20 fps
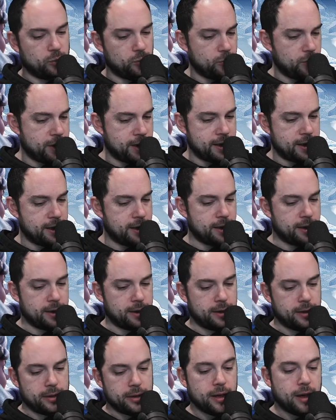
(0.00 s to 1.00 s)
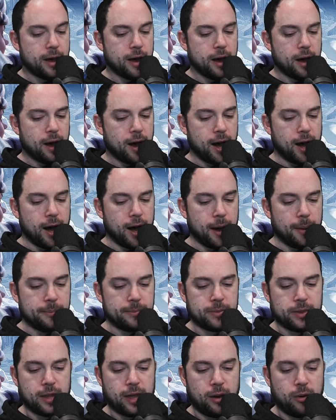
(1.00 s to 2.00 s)
Whee!
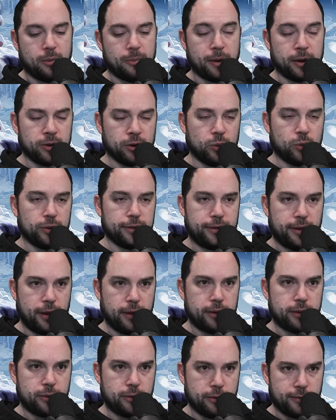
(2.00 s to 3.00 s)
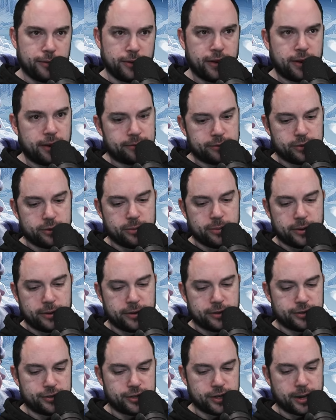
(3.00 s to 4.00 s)
Now a bundle will tell you if it gives you
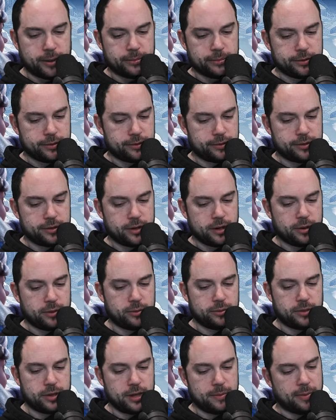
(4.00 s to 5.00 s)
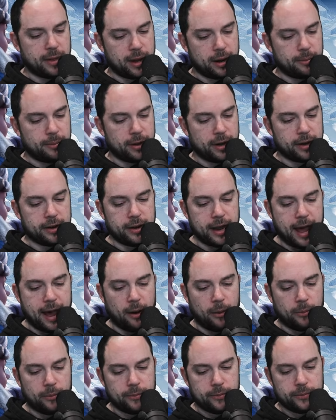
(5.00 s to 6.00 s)
bonus gems. So keep that in mind.
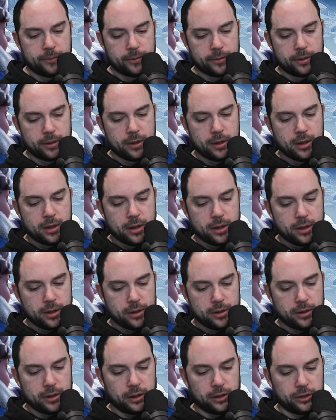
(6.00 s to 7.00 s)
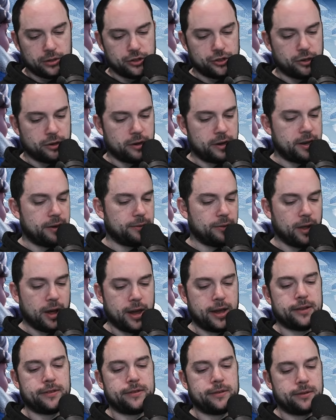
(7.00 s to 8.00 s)
Now, the Journey of
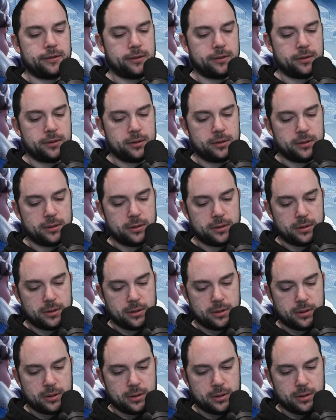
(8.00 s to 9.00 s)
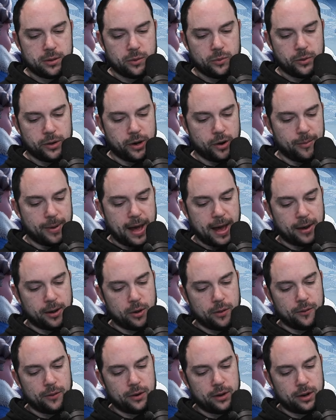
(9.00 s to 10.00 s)
Light. We go back
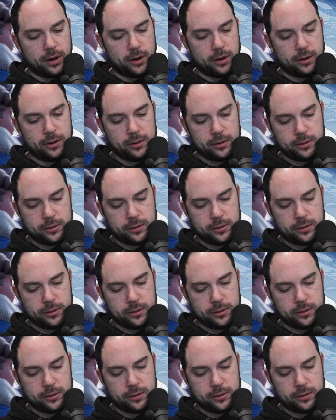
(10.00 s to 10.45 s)
over here.